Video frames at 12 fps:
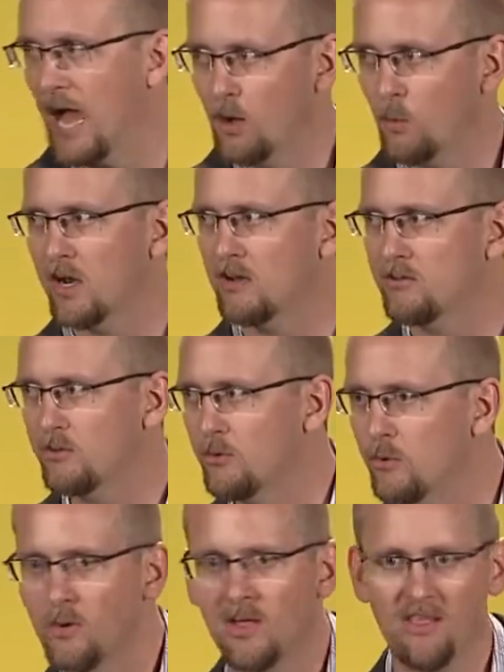I want to
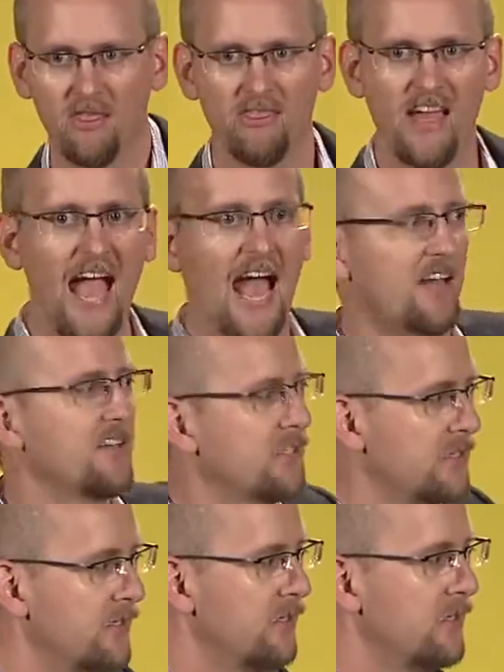do
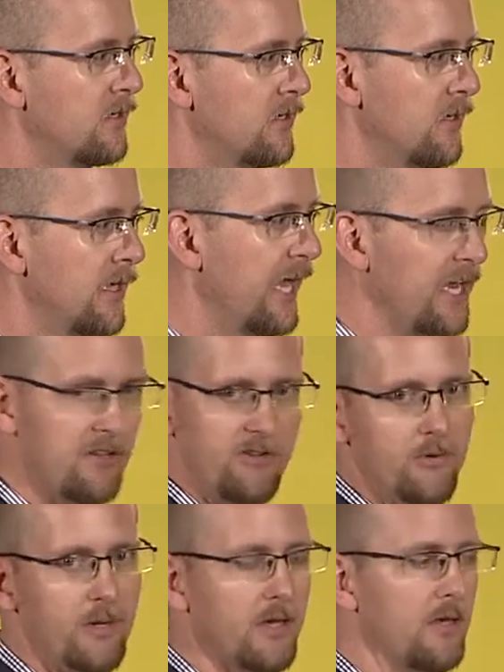that at
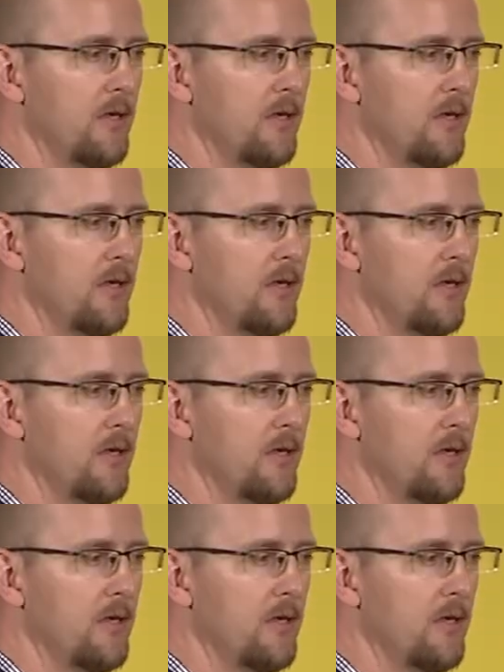Intuit.